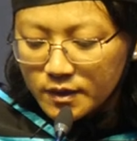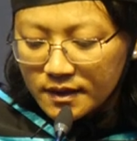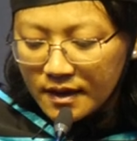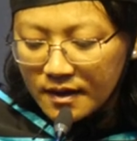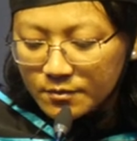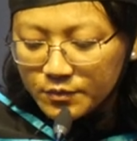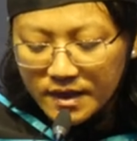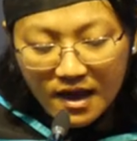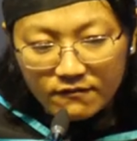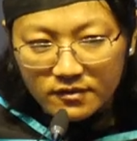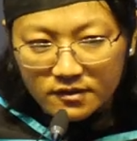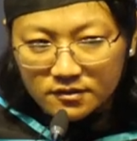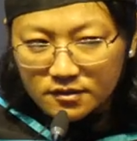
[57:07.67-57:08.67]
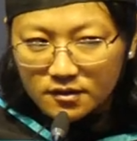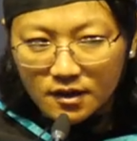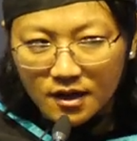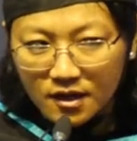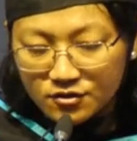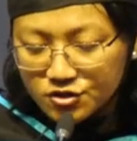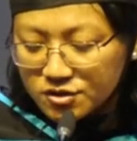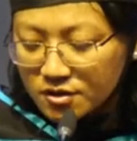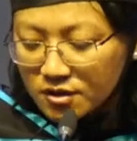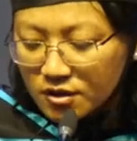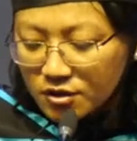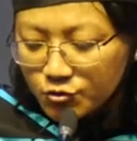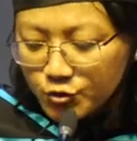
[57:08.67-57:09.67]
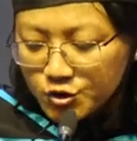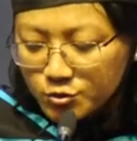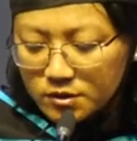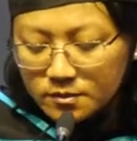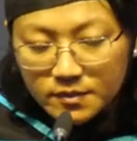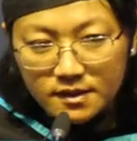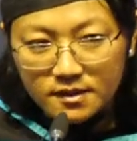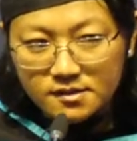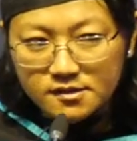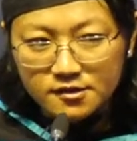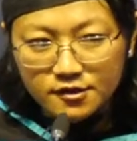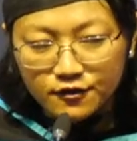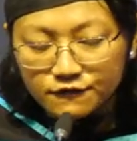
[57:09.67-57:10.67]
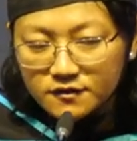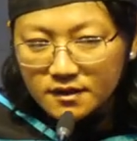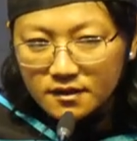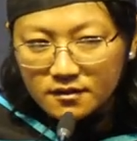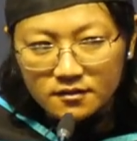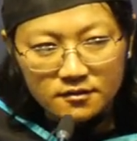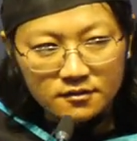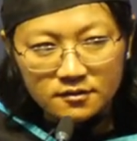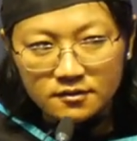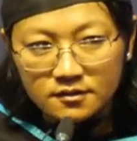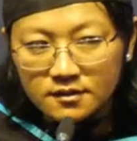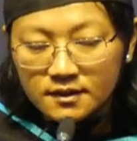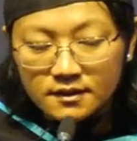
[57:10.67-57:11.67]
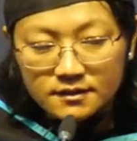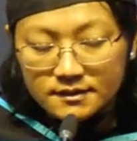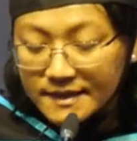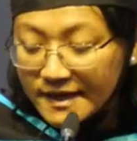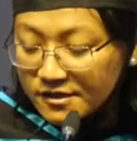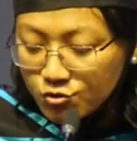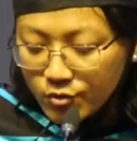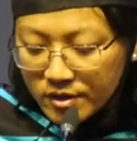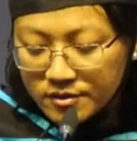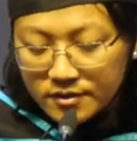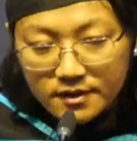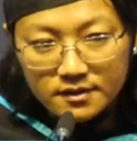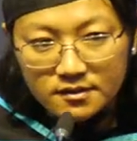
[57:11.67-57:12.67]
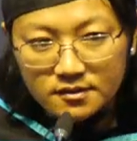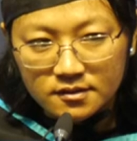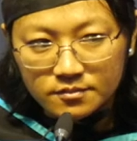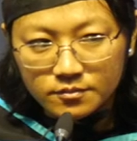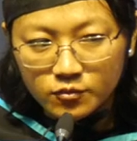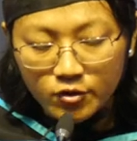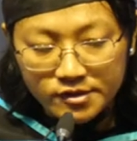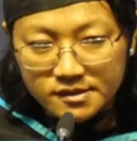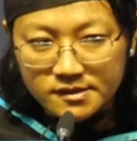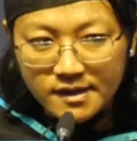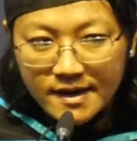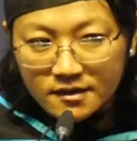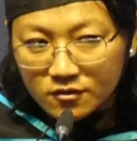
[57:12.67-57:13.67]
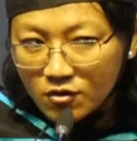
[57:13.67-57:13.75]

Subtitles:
will be having lunch, which will be served in the tech square in the boys' dining